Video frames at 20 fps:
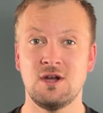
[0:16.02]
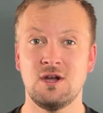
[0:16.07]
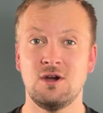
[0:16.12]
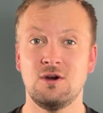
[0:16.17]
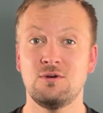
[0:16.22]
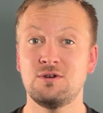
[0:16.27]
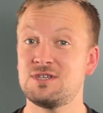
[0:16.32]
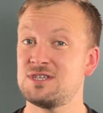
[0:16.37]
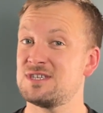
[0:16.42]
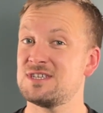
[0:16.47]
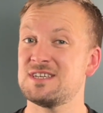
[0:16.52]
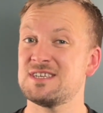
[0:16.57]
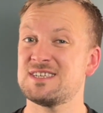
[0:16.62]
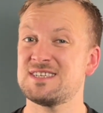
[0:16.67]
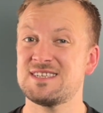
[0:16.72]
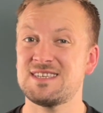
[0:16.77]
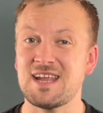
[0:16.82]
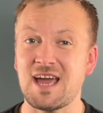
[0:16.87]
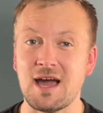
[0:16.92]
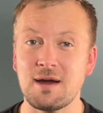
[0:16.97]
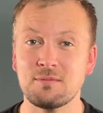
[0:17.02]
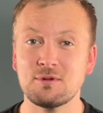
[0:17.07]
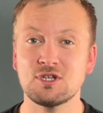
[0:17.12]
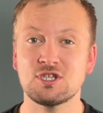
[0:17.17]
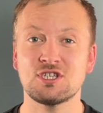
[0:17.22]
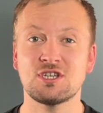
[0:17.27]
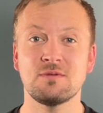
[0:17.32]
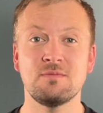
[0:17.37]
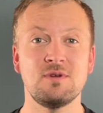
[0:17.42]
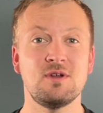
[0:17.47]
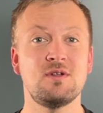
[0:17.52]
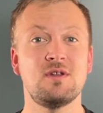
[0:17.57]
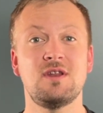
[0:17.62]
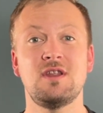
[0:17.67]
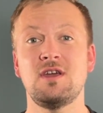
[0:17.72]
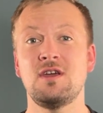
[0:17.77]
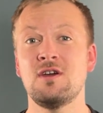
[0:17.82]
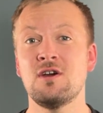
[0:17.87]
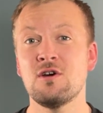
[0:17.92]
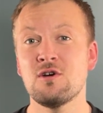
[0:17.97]
which is an established
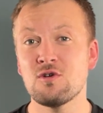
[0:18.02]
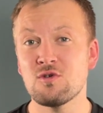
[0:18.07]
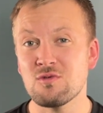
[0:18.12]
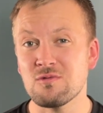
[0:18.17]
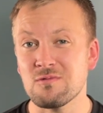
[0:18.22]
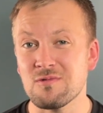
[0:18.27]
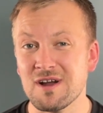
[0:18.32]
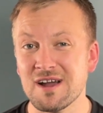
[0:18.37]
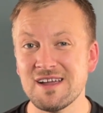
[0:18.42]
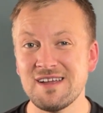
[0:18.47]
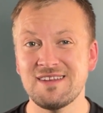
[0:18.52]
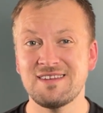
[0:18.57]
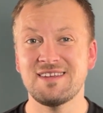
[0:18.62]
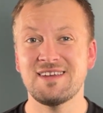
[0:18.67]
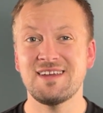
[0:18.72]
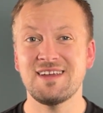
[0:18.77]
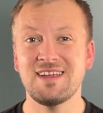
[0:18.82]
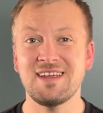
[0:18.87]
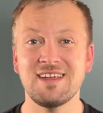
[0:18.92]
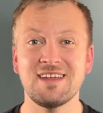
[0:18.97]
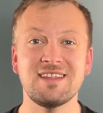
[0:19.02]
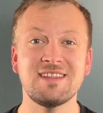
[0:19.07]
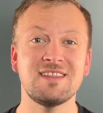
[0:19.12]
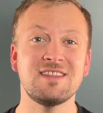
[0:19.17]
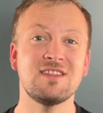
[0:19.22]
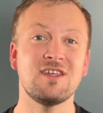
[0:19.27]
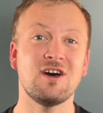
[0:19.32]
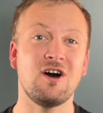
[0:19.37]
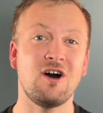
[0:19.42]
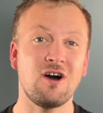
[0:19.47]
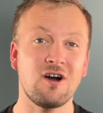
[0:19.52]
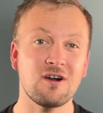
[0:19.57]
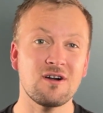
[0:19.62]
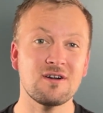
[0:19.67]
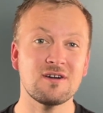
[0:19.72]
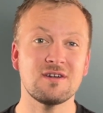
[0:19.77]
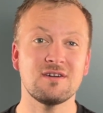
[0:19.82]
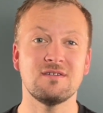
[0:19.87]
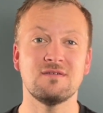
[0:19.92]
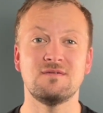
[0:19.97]
community right in the
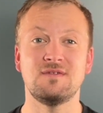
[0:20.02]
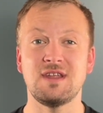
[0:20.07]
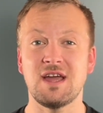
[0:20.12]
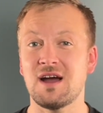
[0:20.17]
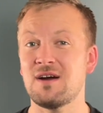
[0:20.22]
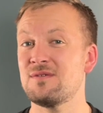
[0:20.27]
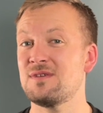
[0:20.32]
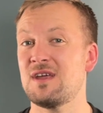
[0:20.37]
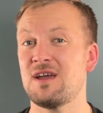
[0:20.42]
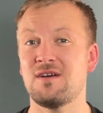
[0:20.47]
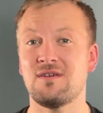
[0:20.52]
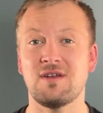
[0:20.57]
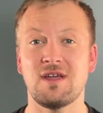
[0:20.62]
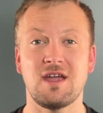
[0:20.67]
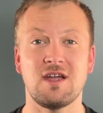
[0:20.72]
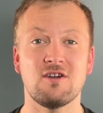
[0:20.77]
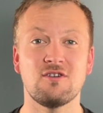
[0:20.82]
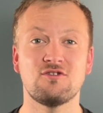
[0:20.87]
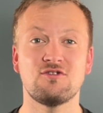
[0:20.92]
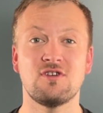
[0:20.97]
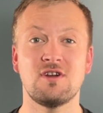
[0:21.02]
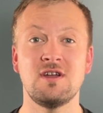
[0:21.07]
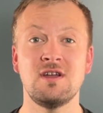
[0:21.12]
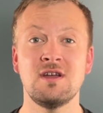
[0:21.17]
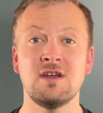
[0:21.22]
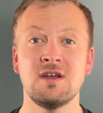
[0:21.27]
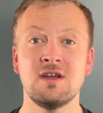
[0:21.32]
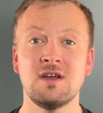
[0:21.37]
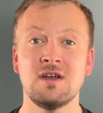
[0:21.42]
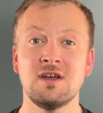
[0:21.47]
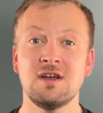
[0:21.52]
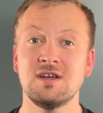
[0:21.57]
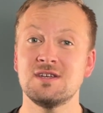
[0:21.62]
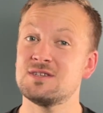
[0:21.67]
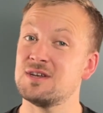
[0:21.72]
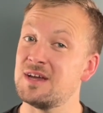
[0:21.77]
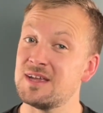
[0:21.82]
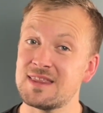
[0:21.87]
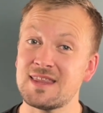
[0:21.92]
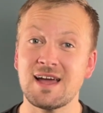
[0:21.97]
heart of downtown Airdrie.
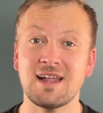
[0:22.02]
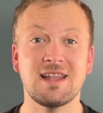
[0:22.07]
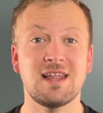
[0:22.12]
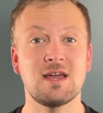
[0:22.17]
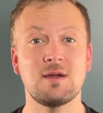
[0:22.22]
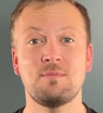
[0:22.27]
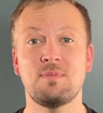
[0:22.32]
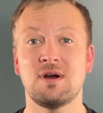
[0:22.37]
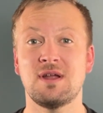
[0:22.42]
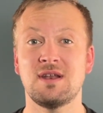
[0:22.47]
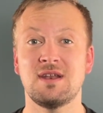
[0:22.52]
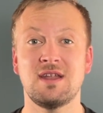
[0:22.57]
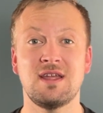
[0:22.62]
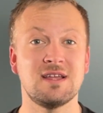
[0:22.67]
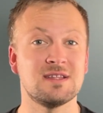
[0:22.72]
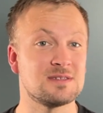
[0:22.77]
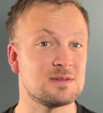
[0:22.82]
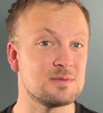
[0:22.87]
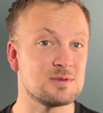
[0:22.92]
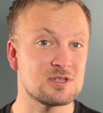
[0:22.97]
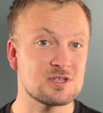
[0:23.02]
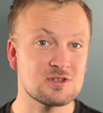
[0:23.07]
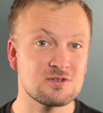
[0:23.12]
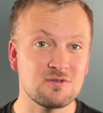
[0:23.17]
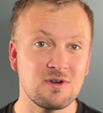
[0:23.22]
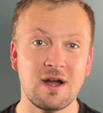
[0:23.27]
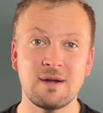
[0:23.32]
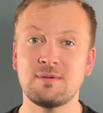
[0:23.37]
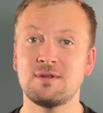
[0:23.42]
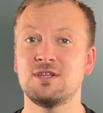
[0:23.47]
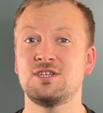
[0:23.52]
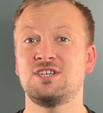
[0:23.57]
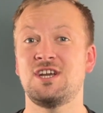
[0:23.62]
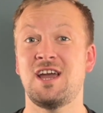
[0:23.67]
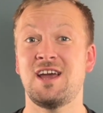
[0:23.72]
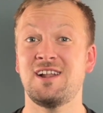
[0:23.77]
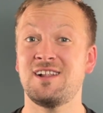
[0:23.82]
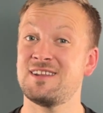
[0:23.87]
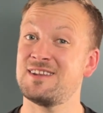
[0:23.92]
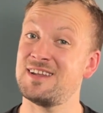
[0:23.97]
So hit that like button and subscribe to the
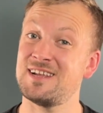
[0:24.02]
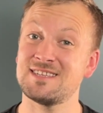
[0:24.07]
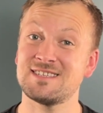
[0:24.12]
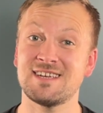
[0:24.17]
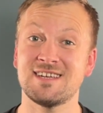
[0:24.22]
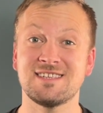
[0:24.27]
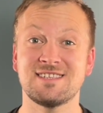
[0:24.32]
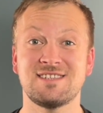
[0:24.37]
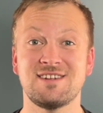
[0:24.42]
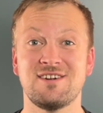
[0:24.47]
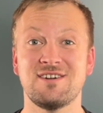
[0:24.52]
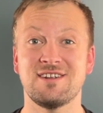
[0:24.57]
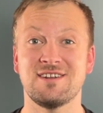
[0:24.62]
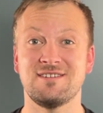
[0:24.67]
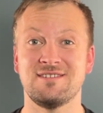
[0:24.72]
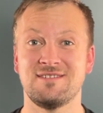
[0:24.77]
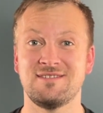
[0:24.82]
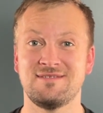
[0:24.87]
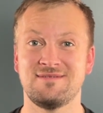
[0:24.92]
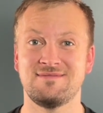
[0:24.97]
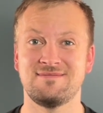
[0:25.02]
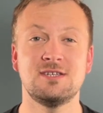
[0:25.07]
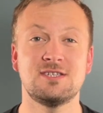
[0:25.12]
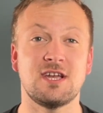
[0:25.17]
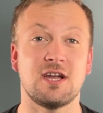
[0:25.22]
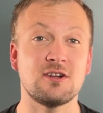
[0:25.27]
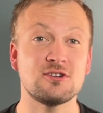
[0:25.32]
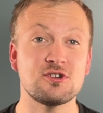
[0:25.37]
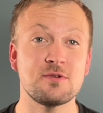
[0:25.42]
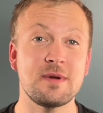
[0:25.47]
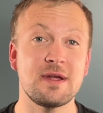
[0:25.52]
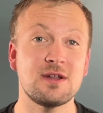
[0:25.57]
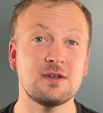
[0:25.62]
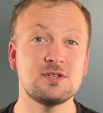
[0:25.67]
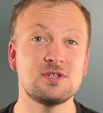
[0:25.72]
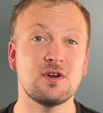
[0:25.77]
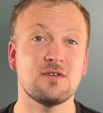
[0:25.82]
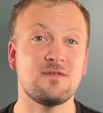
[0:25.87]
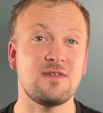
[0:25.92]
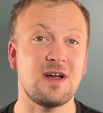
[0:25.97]
channel, and let's get started. So Airdrie Meadows
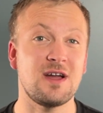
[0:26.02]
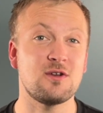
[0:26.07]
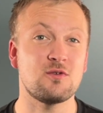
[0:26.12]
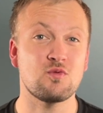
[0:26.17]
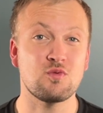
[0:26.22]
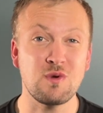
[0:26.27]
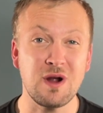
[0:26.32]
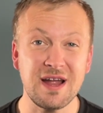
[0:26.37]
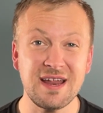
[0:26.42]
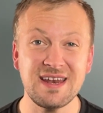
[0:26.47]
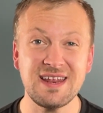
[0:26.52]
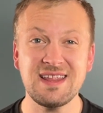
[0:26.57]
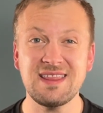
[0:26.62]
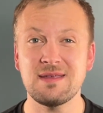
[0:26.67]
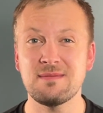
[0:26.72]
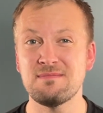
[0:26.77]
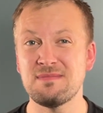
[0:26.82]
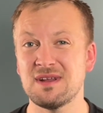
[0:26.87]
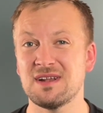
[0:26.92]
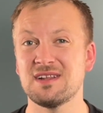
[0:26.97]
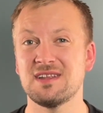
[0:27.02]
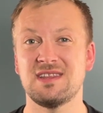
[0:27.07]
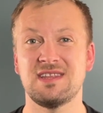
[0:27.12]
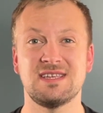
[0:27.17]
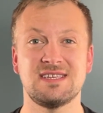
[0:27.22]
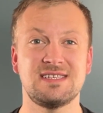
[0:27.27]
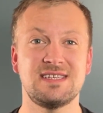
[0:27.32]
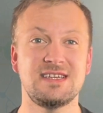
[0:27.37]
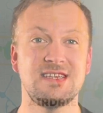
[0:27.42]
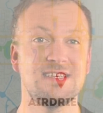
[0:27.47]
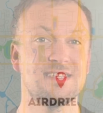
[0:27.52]
you'll find right in the middle of the city,